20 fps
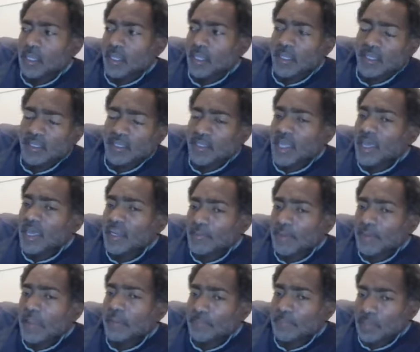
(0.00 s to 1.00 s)
And a lot
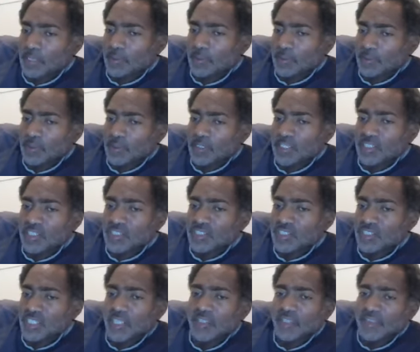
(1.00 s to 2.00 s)
of our people is
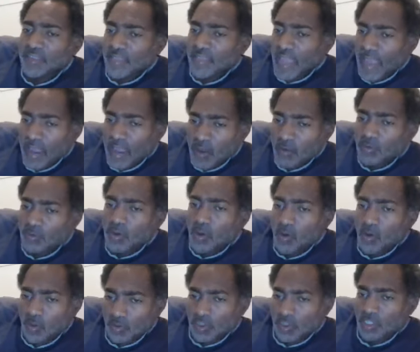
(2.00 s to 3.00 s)
sitting down
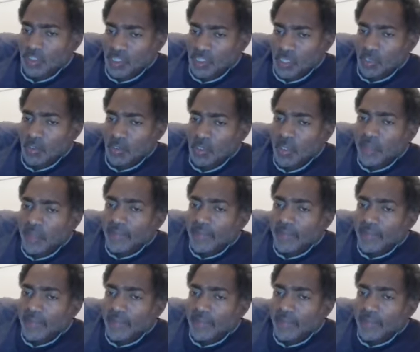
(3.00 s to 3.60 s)
on this here.